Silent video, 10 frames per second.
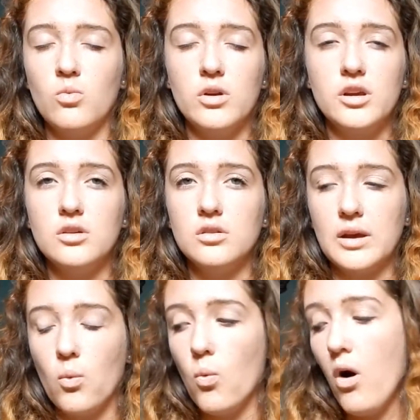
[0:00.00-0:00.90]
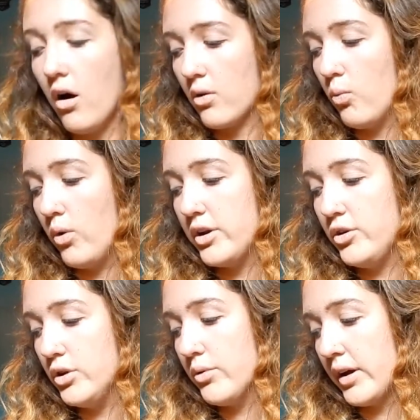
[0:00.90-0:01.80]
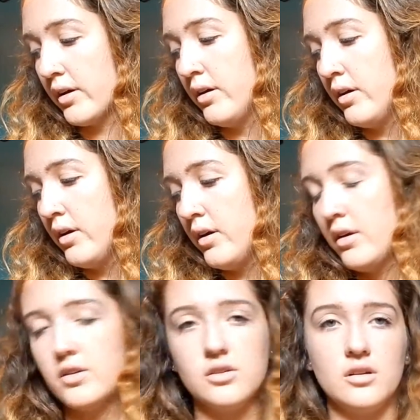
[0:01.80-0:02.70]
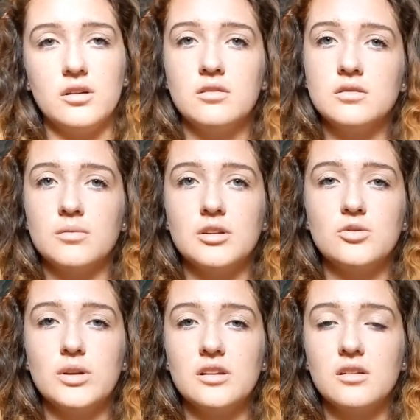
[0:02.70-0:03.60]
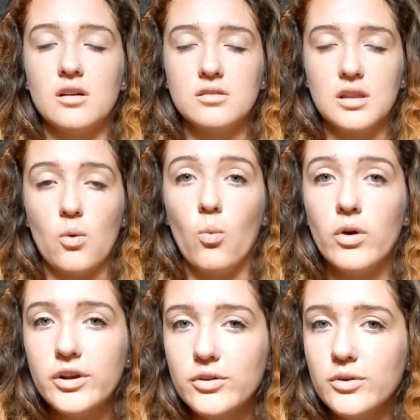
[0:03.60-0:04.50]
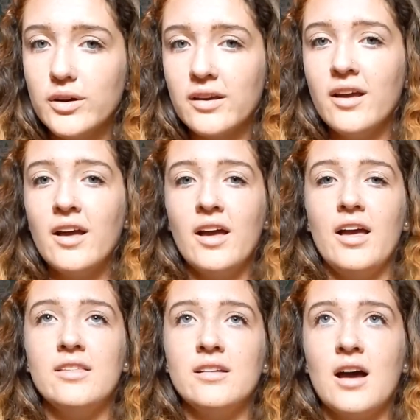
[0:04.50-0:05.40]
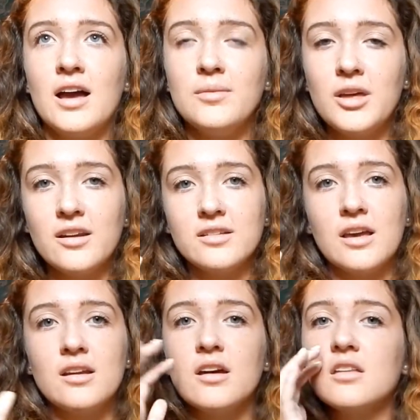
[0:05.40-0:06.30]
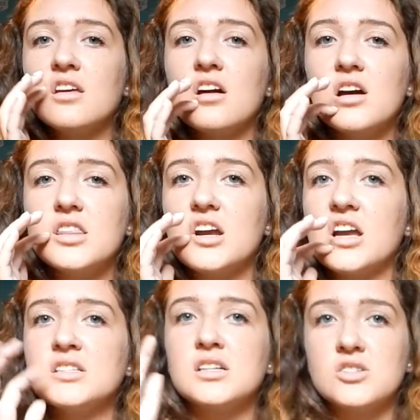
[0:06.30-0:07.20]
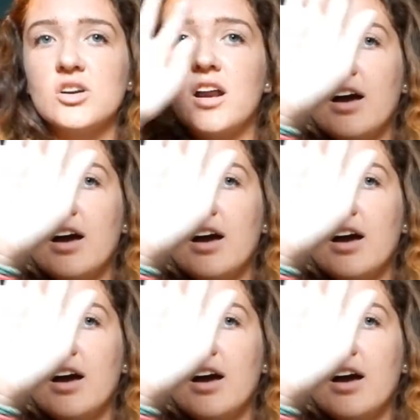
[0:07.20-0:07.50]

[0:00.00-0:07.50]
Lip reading: do you like walk? What are you doing? Sorry, somebody tweeted. I was like, what are you doing? And then Jaime had his hand out, and they all had their hands out so I could high